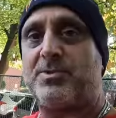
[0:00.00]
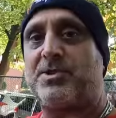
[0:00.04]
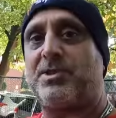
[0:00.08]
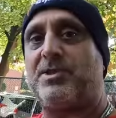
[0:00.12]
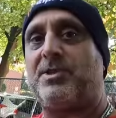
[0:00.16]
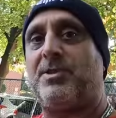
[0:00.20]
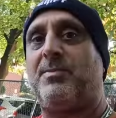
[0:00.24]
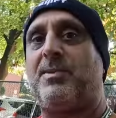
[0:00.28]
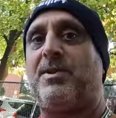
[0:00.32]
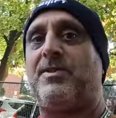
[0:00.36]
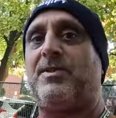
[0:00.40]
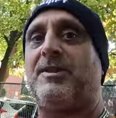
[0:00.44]
is
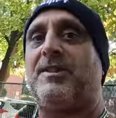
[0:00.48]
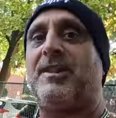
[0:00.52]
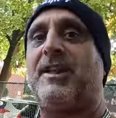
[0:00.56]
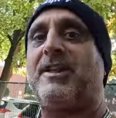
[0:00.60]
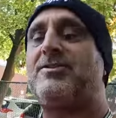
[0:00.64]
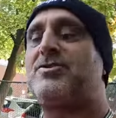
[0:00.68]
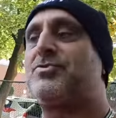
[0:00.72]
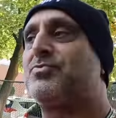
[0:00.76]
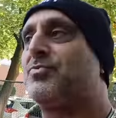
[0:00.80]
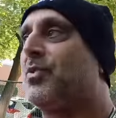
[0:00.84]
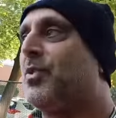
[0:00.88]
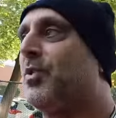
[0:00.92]
going to be the
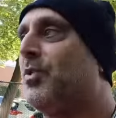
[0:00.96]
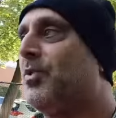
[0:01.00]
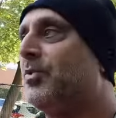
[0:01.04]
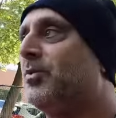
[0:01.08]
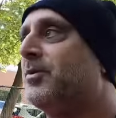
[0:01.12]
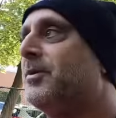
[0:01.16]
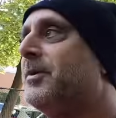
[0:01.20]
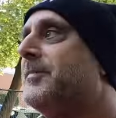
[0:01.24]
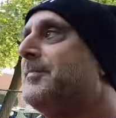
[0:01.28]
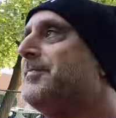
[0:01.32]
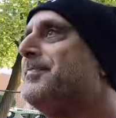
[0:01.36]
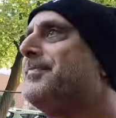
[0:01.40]
Let's
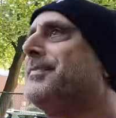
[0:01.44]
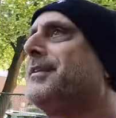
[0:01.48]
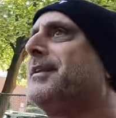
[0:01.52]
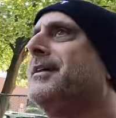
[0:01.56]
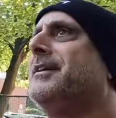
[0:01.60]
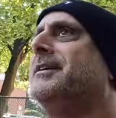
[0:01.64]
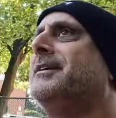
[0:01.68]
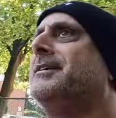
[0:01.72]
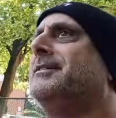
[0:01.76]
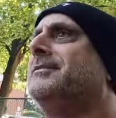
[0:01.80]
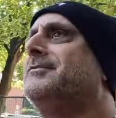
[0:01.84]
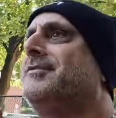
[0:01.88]
Roll
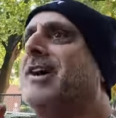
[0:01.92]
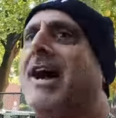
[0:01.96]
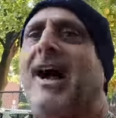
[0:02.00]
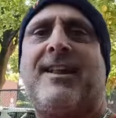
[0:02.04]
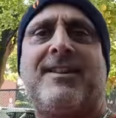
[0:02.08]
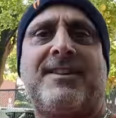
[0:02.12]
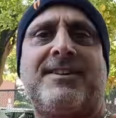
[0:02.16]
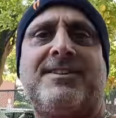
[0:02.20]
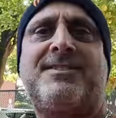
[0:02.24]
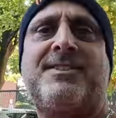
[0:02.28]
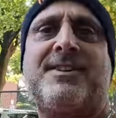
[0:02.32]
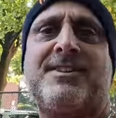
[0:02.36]

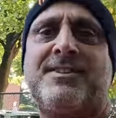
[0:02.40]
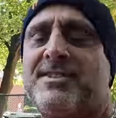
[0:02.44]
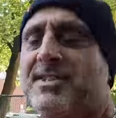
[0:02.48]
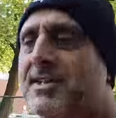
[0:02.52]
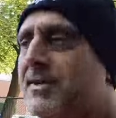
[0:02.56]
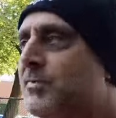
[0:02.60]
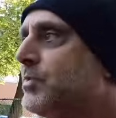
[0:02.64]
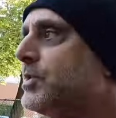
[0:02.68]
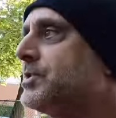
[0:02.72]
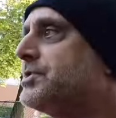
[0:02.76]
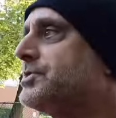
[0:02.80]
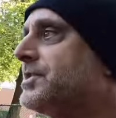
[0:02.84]
Dolly
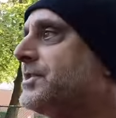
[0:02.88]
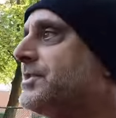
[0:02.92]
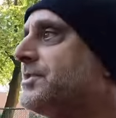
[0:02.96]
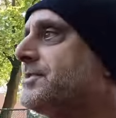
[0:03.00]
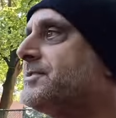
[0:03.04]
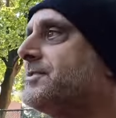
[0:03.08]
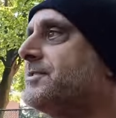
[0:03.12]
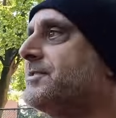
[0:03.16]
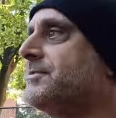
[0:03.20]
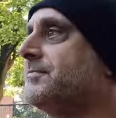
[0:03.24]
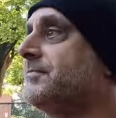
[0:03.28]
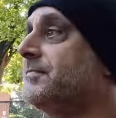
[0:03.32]
system, which
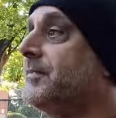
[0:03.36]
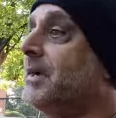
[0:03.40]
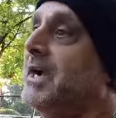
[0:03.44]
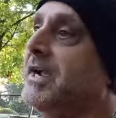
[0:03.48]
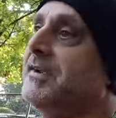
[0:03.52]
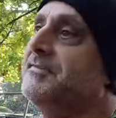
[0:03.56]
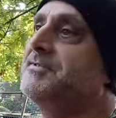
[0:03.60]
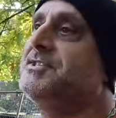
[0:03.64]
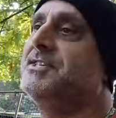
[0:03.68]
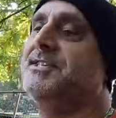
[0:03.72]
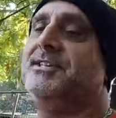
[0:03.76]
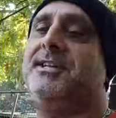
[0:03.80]
is,
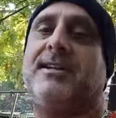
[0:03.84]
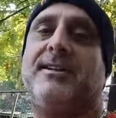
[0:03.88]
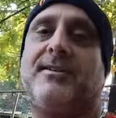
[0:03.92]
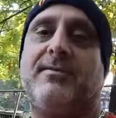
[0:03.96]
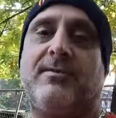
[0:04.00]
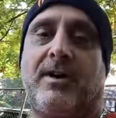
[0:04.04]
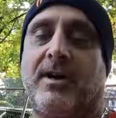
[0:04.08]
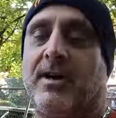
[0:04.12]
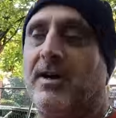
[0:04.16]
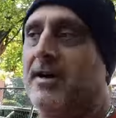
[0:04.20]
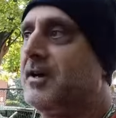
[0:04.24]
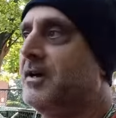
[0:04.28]
I've seen it
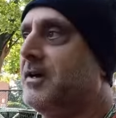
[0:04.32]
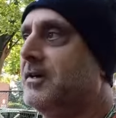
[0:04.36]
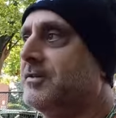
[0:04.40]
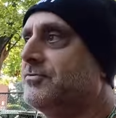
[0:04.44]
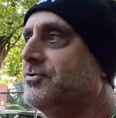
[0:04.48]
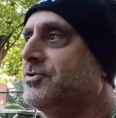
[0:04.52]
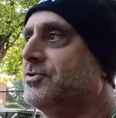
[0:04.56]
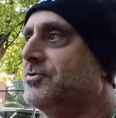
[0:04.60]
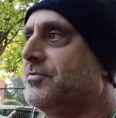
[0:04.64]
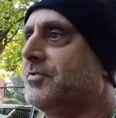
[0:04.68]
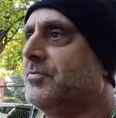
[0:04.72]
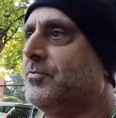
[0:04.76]

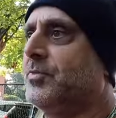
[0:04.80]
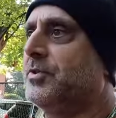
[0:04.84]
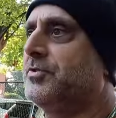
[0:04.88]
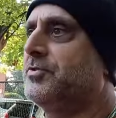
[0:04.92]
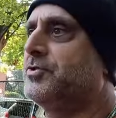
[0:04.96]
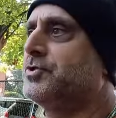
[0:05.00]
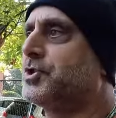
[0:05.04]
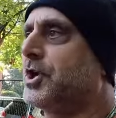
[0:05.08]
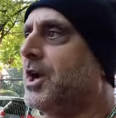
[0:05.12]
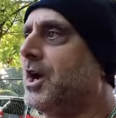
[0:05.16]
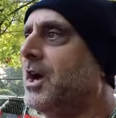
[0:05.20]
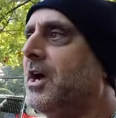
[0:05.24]
with
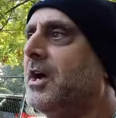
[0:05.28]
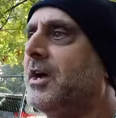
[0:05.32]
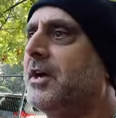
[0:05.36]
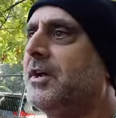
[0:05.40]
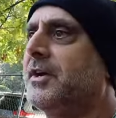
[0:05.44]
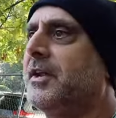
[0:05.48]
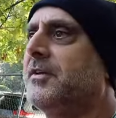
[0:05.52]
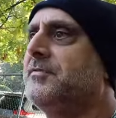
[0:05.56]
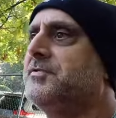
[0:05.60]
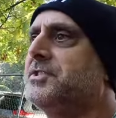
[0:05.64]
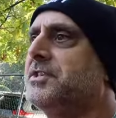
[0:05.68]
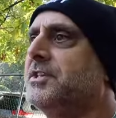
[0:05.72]

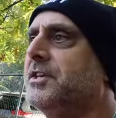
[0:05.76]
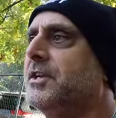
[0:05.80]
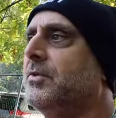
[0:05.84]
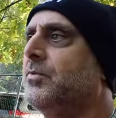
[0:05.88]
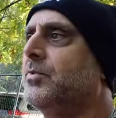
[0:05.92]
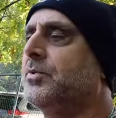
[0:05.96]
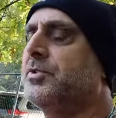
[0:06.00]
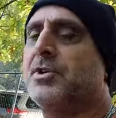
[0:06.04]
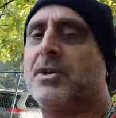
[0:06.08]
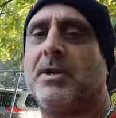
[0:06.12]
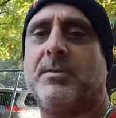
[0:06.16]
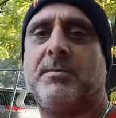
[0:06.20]
John, I've seen it
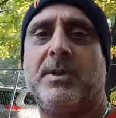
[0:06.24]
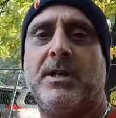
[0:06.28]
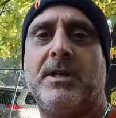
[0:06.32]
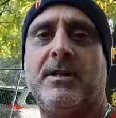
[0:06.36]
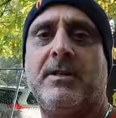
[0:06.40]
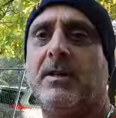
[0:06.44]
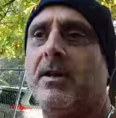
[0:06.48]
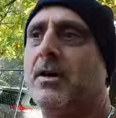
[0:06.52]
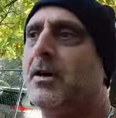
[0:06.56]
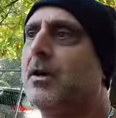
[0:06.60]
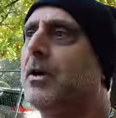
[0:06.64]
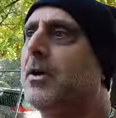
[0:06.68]
with
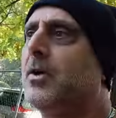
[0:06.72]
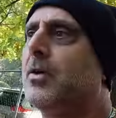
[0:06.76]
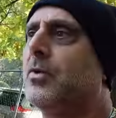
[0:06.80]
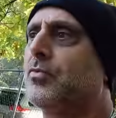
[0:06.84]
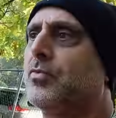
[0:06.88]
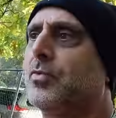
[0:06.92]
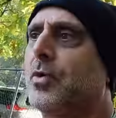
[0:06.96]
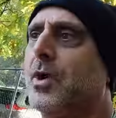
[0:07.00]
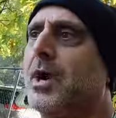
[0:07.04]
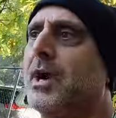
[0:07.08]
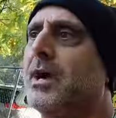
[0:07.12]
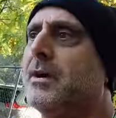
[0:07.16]
Camilo,
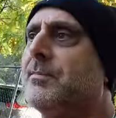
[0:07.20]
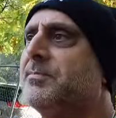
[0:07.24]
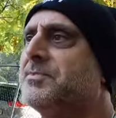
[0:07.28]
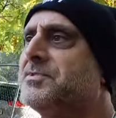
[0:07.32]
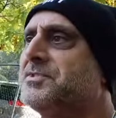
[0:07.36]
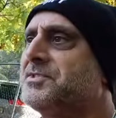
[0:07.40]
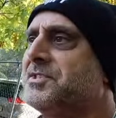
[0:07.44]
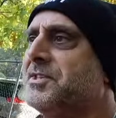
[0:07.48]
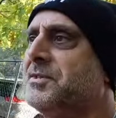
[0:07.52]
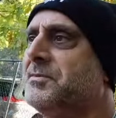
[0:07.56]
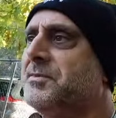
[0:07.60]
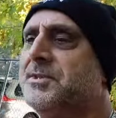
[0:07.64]
Rob
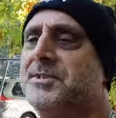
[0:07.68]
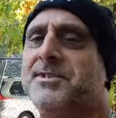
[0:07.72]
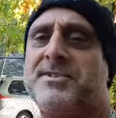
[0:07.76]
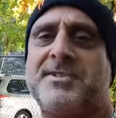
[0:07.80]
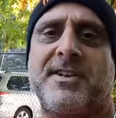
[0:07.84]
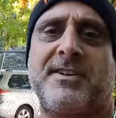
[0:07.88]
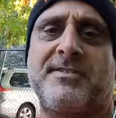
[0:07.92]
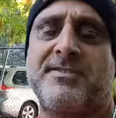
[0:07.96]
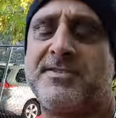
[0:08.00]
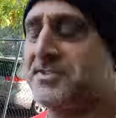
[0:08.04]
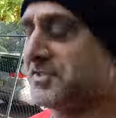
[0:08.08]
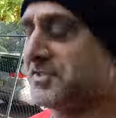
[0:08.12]
Simmons.